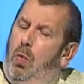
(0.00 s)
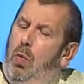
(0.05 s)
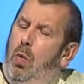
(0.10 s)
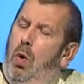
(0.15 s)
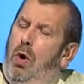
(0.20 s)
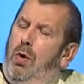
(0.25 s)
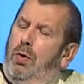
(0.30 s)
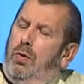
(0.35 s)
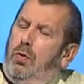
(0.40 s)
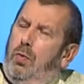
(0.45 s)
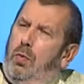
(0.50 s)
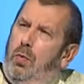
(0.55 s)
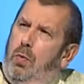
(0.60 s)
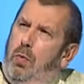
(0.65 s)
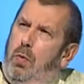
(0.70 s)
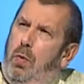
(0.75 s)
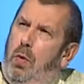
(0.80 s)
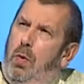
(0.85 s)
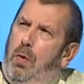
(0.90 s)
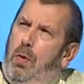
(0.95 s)
what,
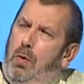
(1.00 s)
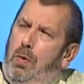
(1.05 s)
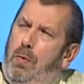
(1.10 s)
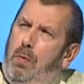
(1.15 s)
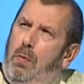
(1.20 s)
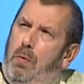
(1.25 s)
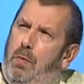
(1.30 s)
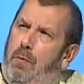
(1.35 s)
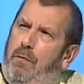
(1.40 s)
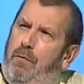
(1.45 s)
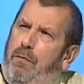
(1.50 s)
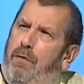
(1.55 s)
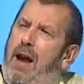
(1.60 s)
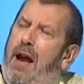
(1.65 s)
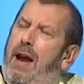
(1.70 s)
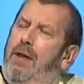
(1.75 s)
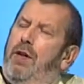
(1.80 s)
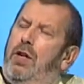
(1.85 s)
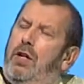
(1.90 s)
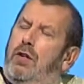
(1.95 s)
what,
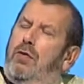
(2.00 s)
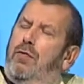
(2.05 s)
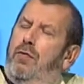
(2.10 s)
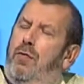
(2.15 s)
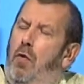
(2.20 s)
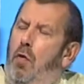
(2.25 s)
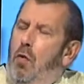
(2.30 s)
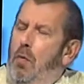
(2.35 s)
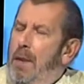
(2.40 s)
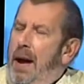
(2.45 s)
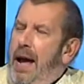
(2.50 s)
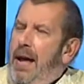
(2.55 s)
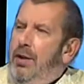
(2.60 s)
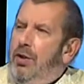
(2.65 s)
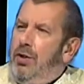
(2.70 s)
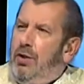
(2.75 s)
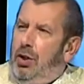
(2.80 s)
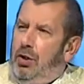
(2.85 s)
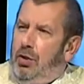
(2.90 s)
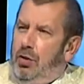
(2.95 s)
various
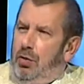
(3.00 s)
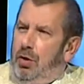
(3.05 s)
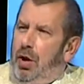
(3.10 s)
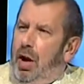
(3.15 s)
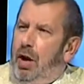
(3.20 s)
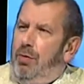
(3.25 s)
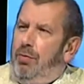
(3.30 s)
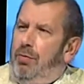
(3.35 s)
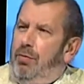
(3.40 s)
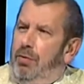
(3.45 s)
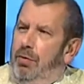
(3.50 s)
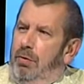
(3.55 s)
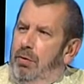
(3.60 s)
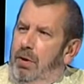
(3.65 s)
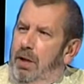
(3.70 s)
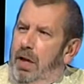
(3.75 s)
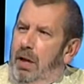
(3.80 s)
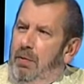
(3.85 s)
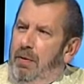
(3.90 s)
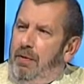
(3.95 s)
formats did you go
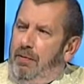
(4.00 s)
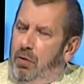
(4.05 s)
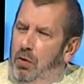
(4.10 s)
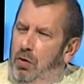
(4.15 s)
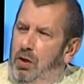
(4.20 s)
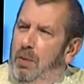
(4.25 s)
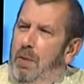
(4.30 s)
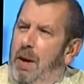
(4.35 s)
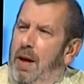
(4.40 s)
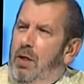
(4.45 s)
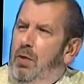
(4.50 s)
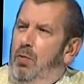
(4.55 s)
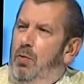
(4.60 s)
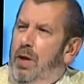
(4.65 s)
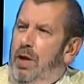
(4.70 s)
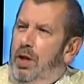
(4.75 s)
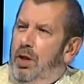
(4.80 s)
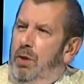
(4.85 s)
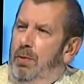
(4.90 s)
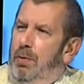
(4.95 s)
through? Okay, we've talked about
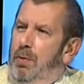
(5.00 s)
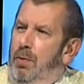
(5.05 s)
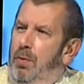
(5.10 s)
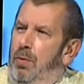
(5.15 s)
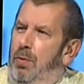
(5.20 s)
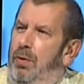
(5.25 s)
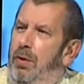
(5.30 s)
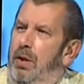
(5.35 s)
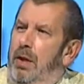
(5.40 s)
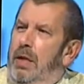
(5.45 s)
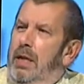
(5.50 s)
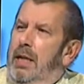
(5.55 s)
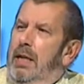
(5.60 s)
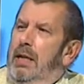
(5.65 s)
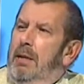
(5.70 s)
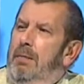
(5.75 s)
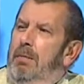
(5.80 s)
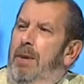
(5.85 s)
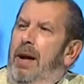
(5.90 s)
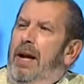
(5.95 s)
the Ouija board,
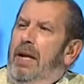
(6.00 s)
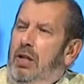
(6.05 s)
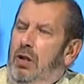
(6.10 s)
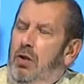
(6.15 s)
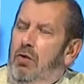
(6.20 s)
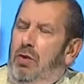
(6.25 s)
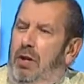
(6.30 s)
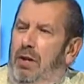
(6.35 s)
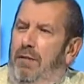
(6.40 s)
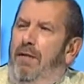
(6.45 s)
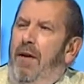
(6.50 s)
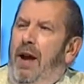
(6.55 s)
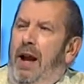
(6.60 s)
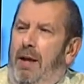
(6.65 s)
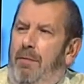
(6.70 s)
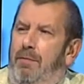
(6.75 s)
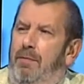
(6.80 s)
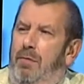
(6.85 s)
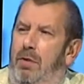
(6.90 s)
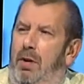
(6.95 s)
but you
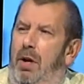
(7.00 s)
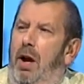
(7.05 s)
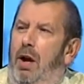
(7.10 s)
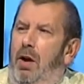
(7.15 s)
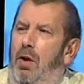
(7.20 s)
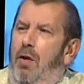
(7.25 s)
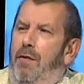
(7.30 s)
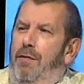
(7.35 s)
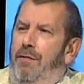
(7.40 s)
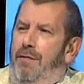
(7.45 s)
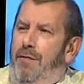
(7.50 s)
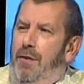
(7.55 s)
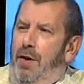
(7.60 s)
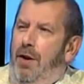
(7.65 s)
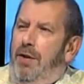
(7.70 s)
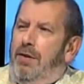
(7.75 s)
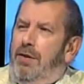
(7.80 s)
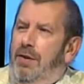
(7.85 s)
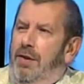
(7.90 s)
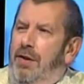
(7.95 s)
developed a lot
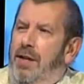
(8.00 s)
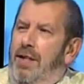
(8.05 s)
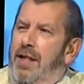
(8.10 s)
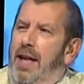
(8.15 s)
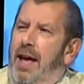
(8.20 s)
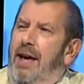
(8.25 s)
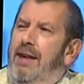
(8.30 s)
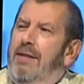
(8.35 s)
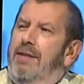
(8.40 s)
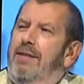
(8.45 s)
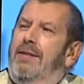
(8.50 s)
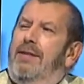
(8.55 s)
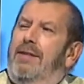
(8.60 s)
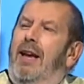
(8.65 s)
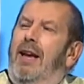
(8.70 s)
further than that.